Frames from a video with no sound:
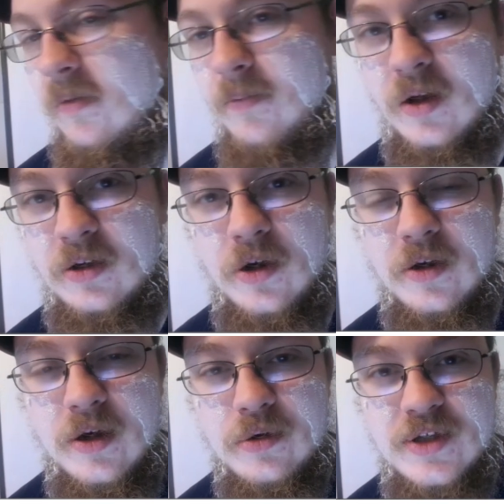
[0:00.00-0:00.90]
But
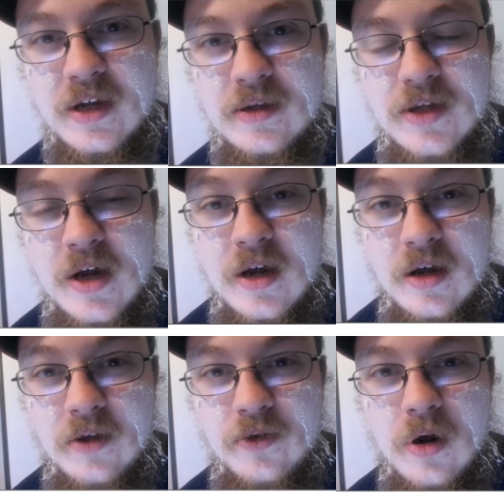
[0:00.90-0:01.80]
good news is
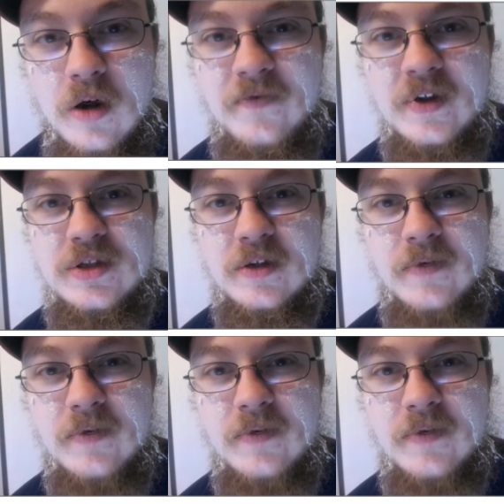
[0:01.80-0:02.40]
that their offensive